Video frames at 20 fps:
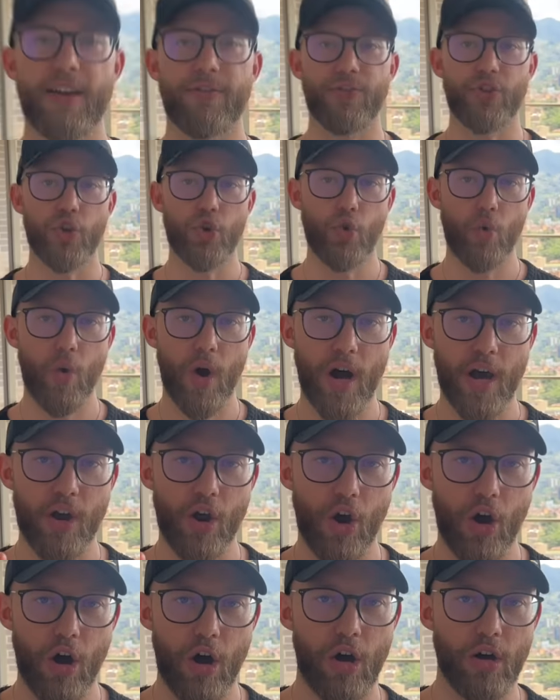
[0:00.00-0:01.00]
If you
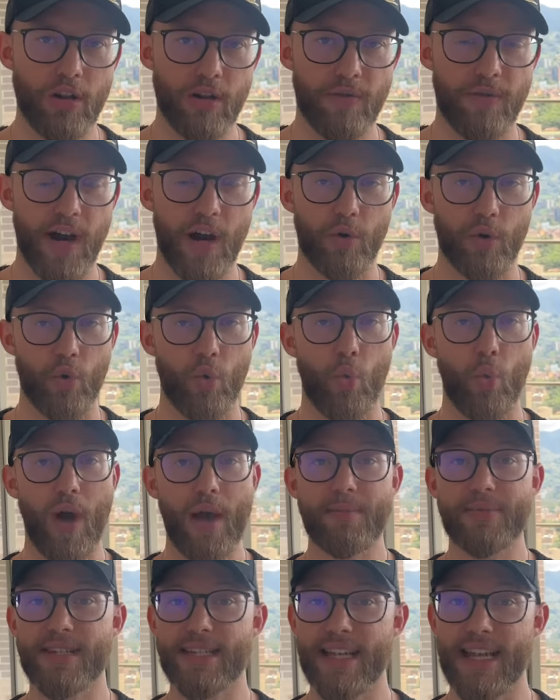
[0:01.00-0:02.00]
want all of our
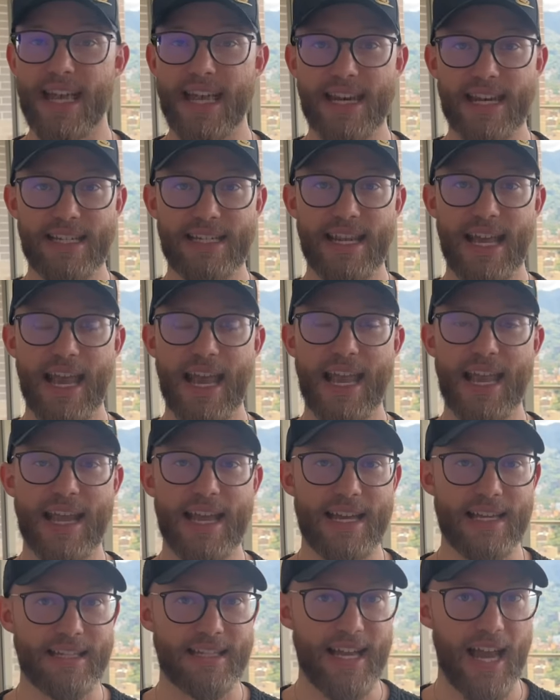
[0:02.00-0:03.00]
website in a day
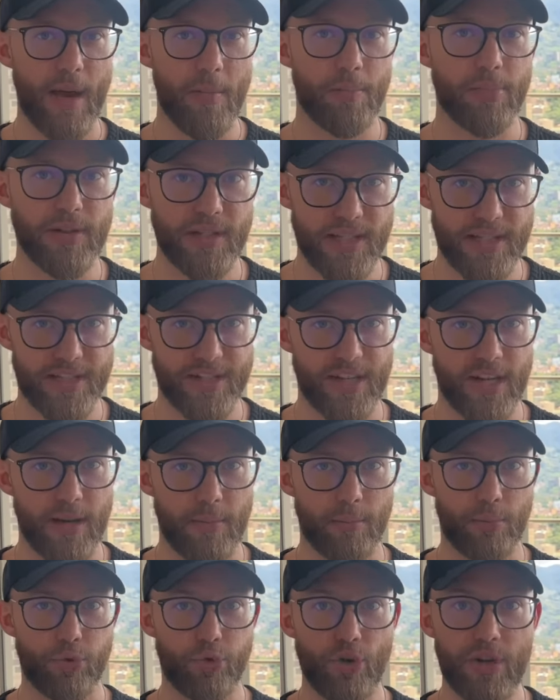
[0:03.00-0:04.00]
templates
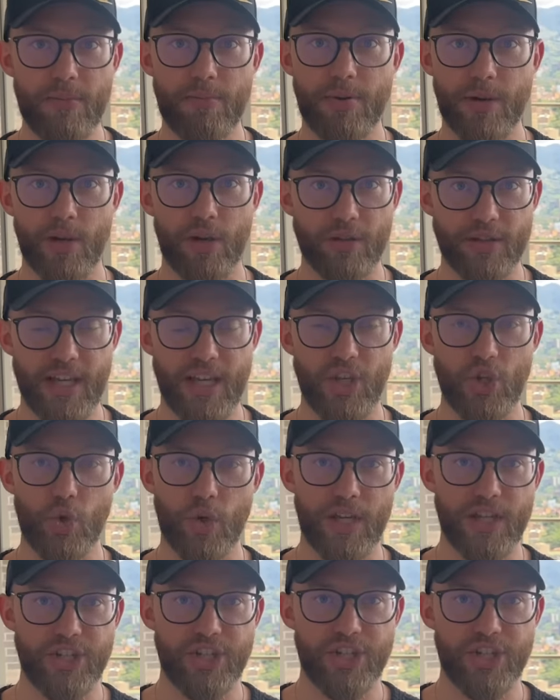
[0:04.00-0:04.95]
pre-built that you can